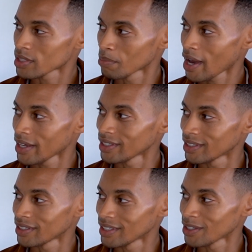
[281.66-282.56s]
somebody
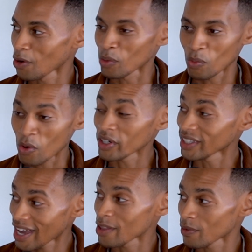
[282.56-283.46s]
and to go to war
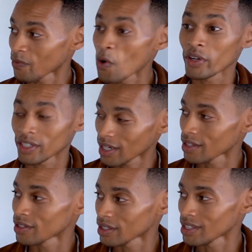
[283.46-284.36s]
together for each
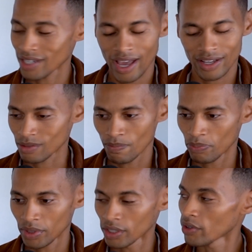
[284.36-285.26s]
other, this has
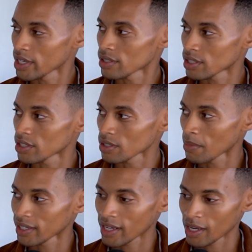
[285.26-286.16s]
been the greatest decision of
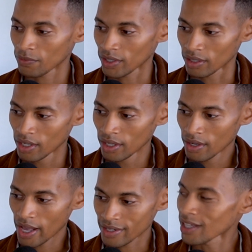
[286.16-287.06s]
my life. And
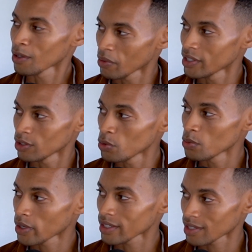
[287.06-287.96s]
I celebrate
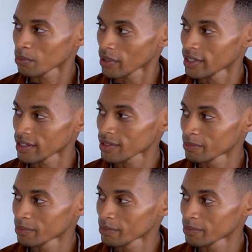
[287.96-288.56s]
you. I celebrate us.